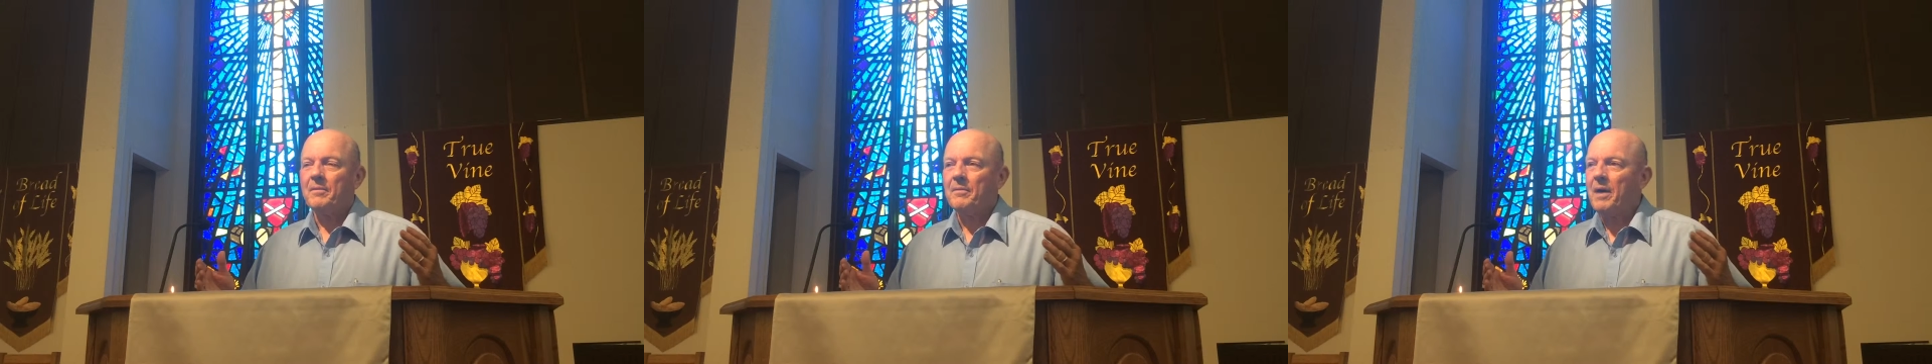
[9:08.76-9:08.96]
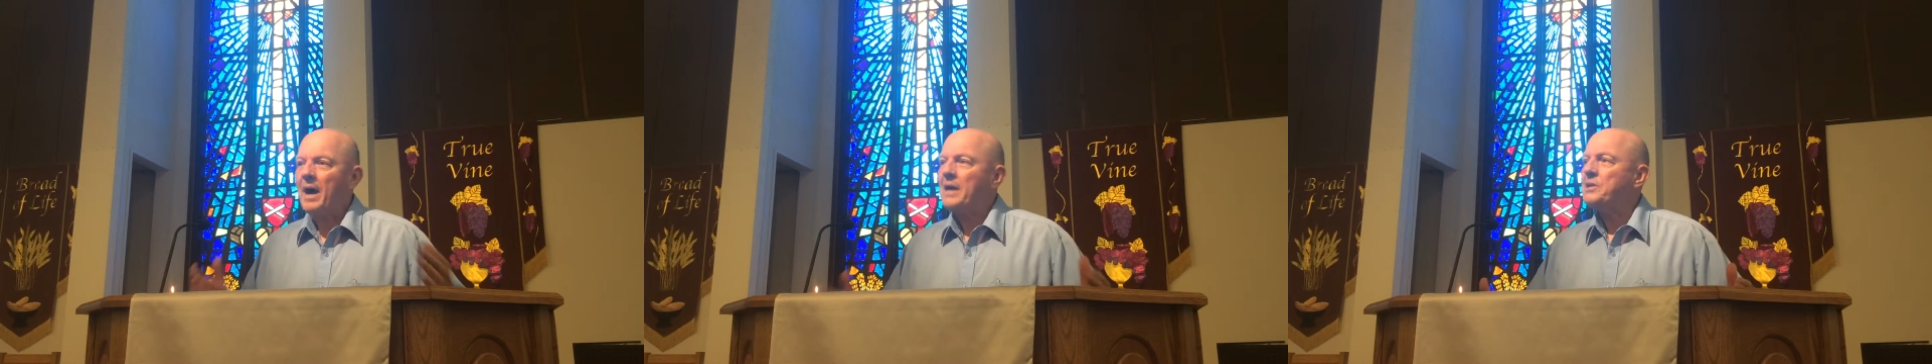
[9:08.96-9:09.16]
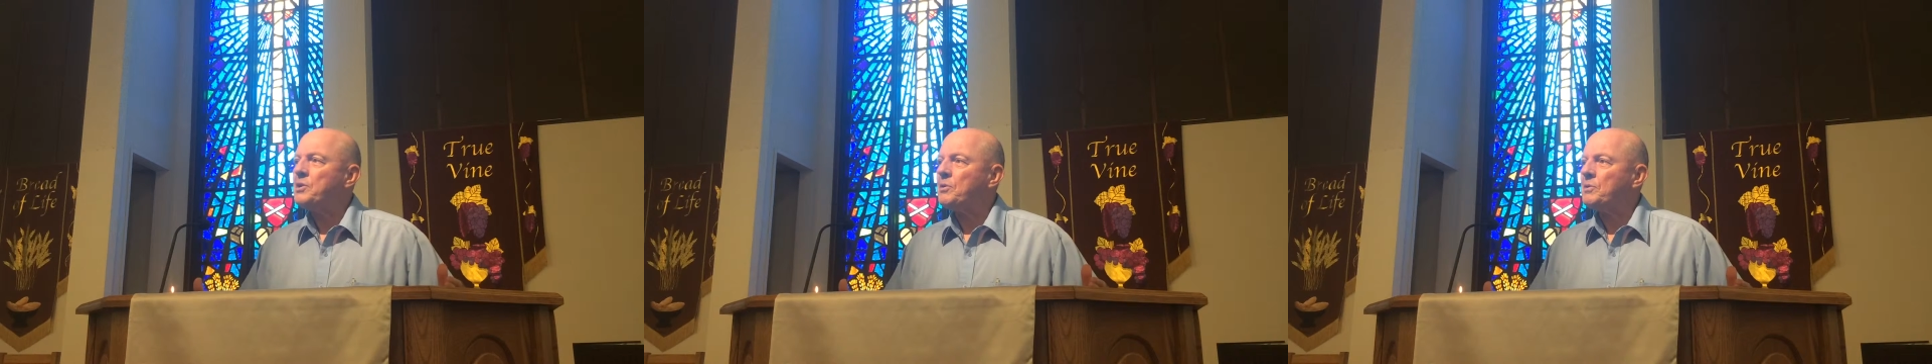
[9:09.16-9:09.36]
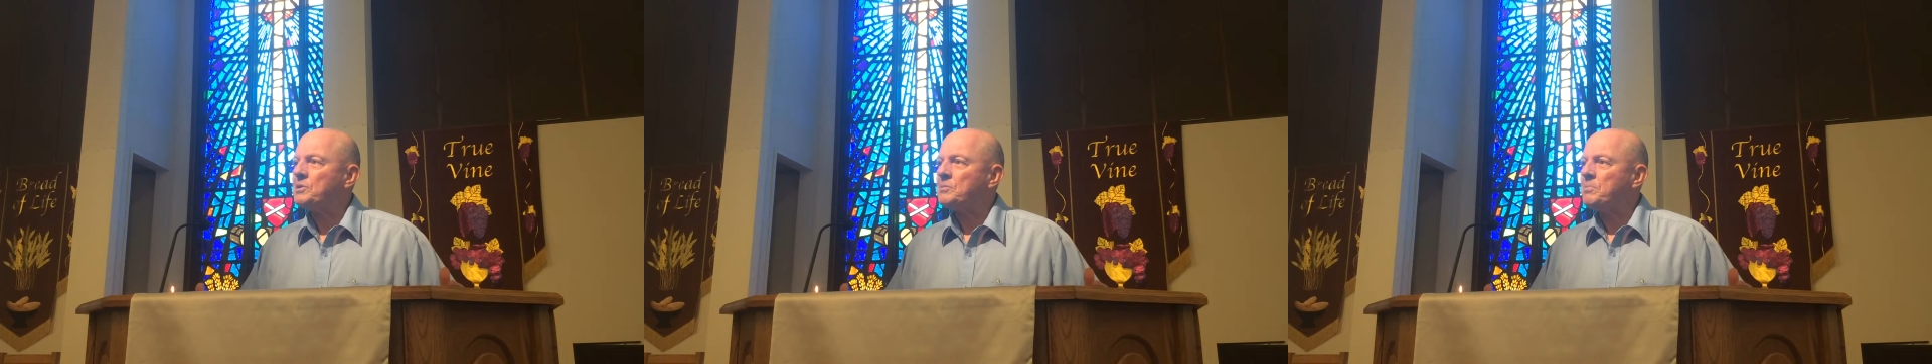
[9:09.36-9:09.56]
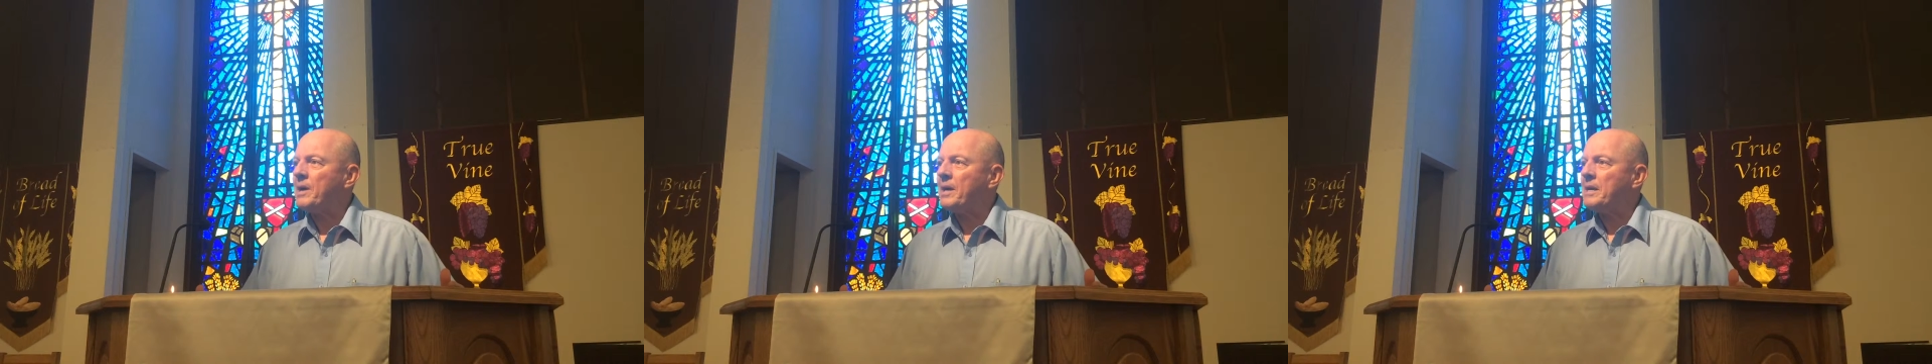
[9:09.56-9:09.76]
I knew it was
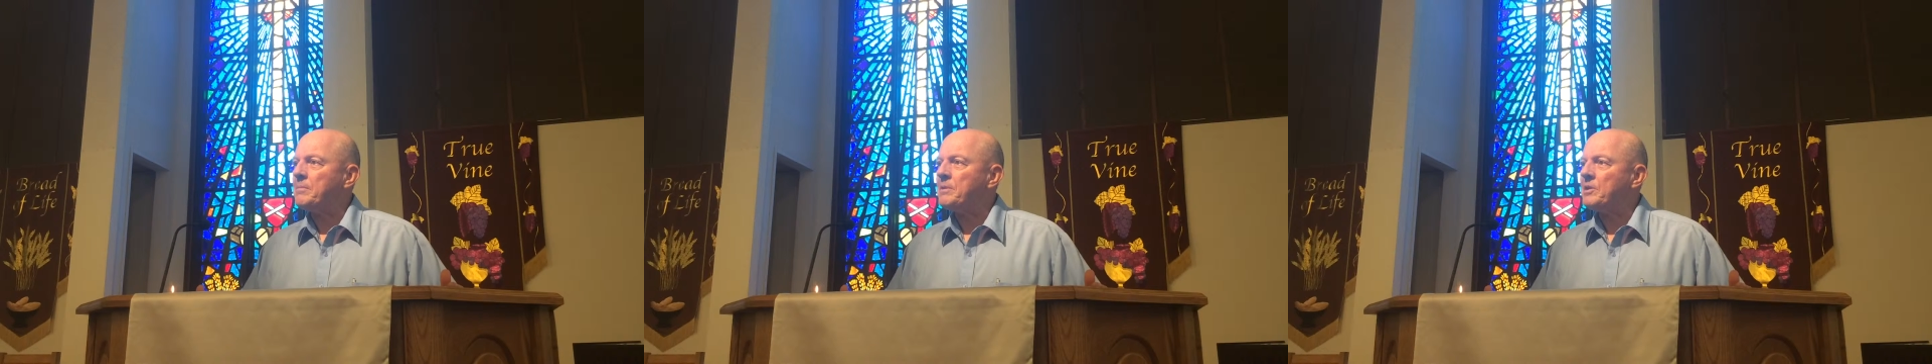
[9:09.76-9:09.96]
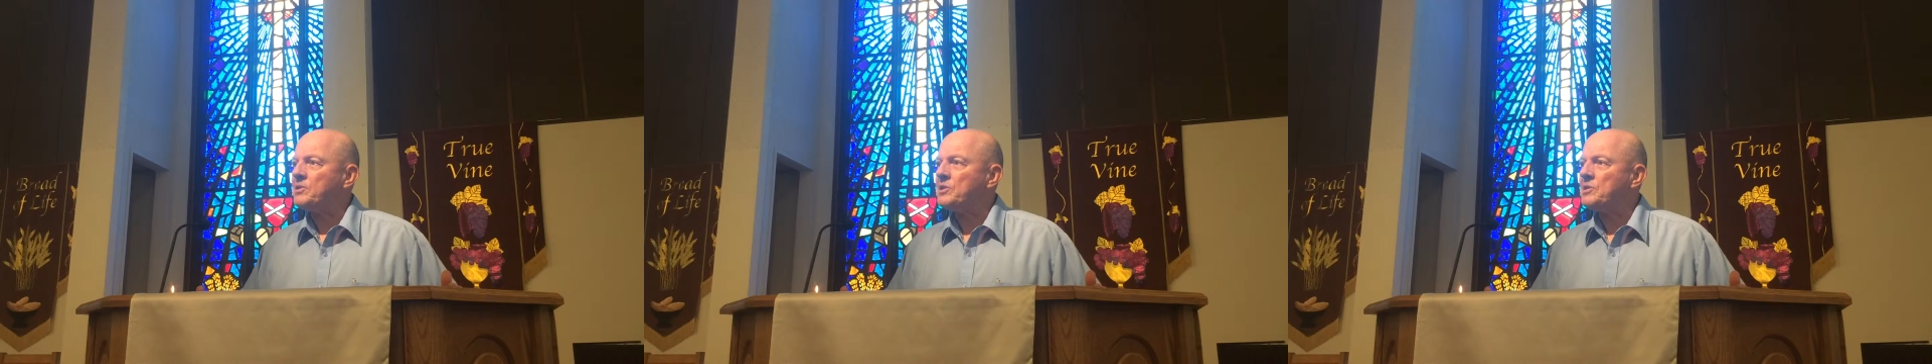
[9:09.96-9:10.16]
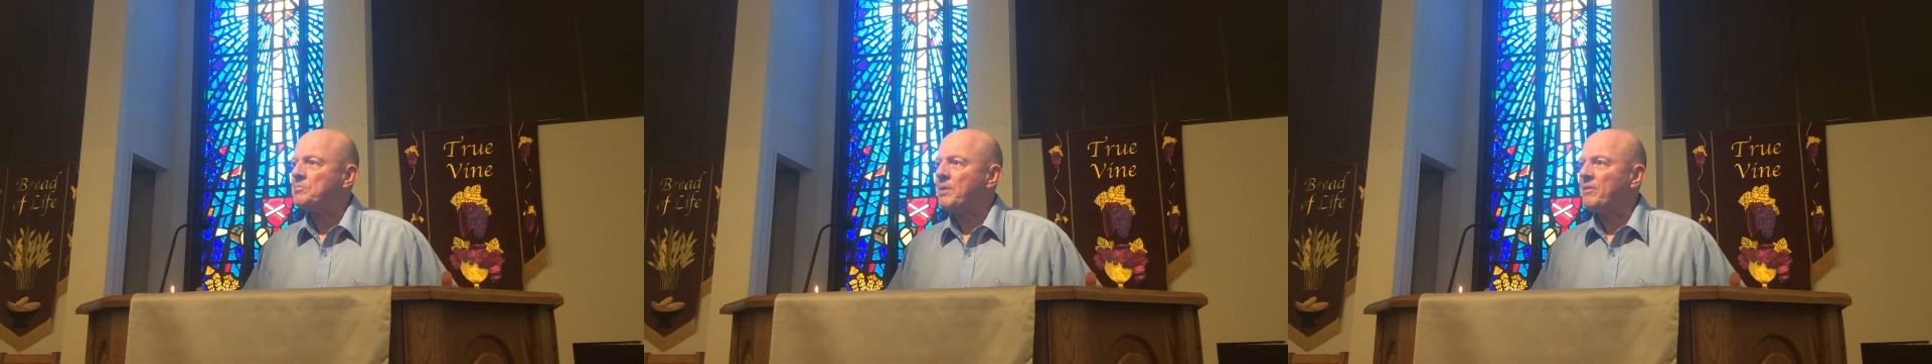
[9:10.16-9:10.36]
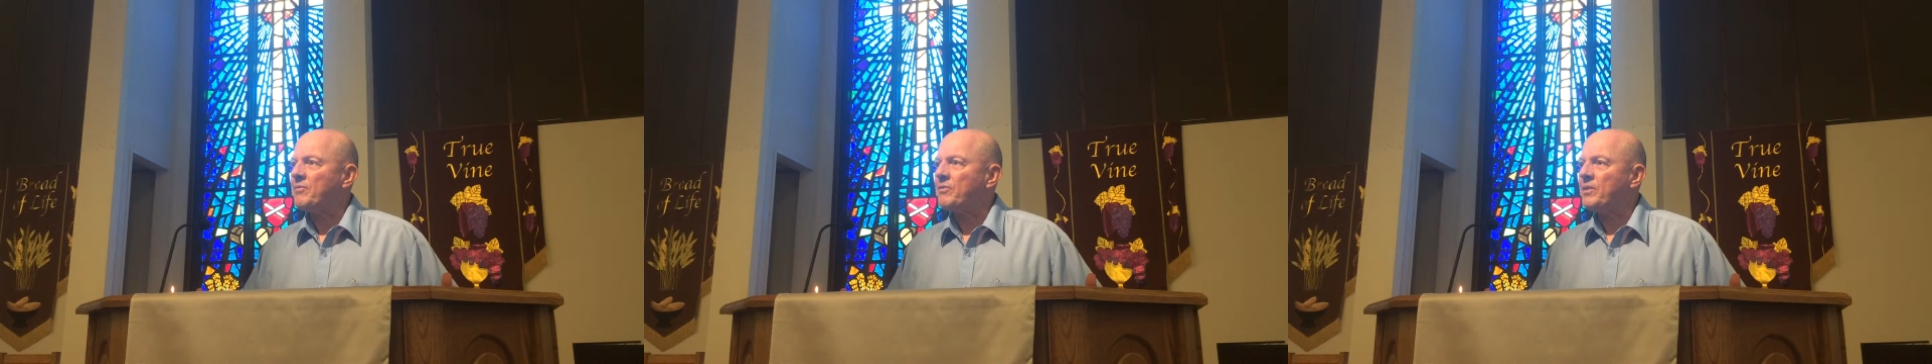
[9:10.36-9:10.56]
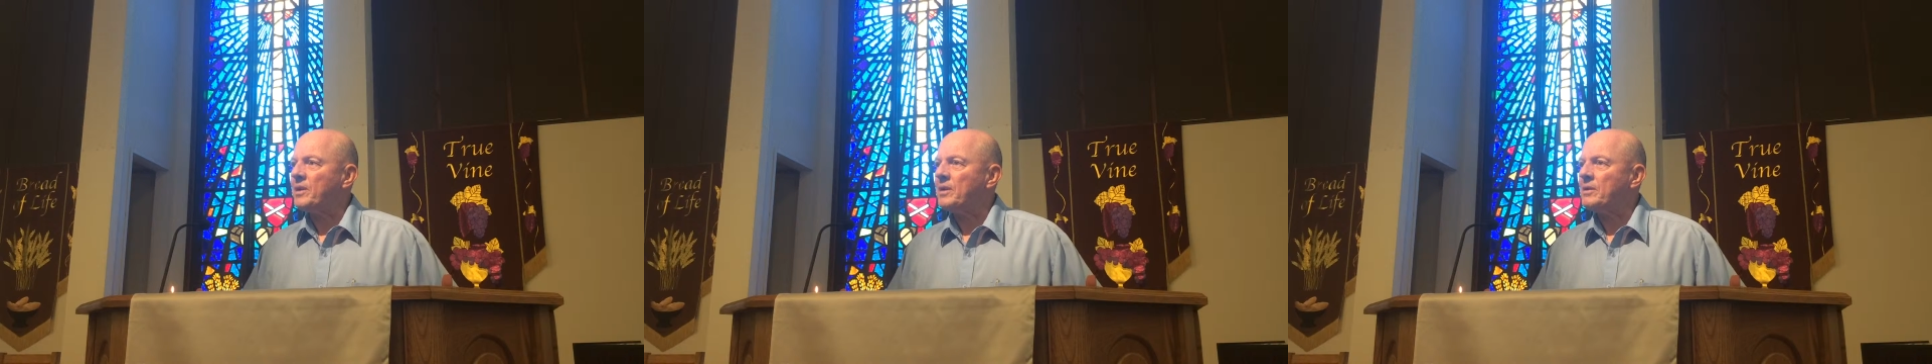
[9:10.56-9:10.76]
about him because he's my
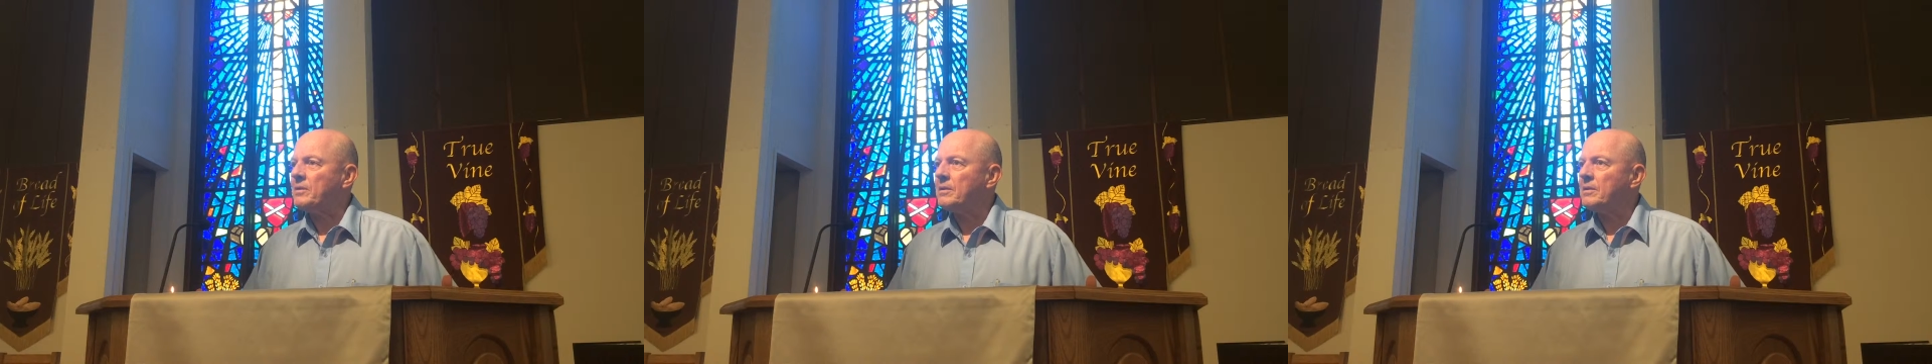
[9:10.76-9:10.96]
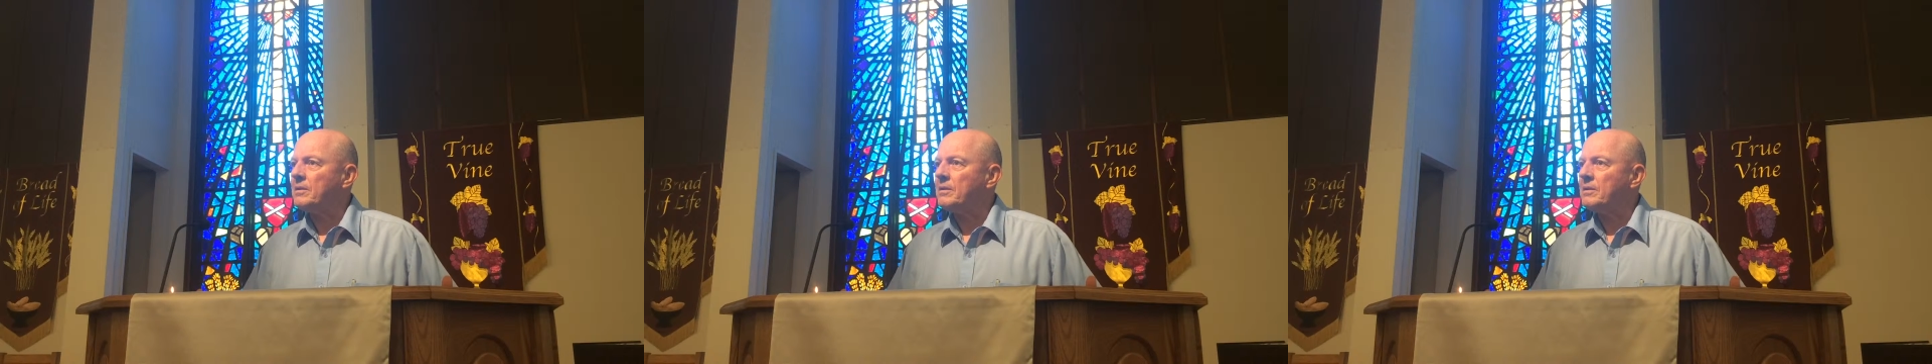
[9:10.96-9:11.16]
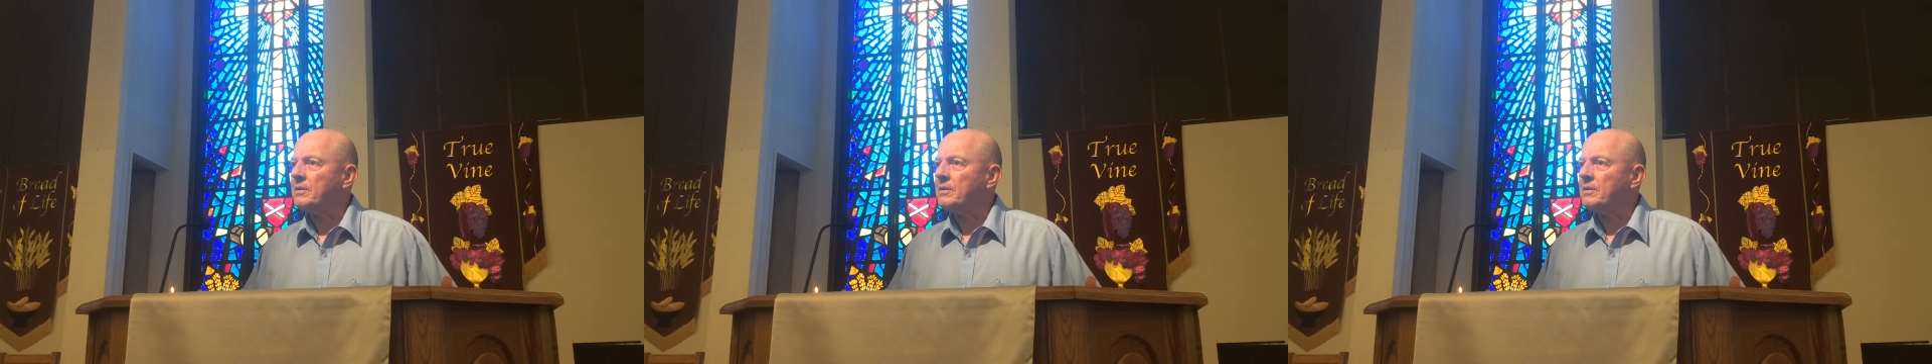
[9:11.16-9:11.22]
friend.